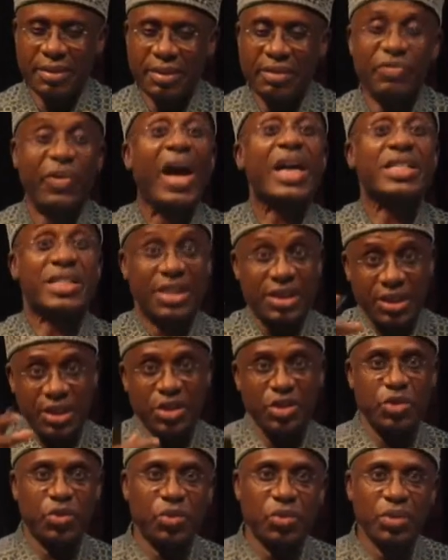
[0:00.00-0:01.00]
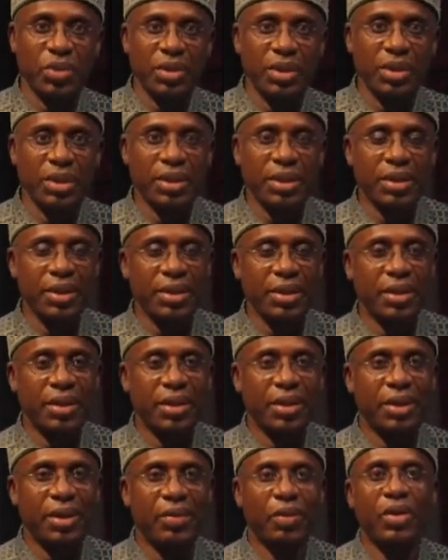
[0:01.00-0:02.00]
Facts in issue.
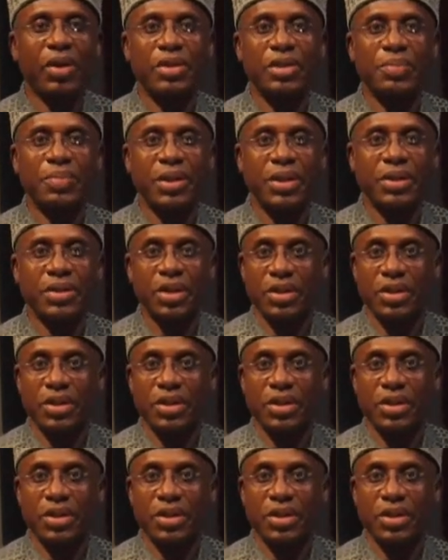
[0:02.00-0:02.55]
What does it mean?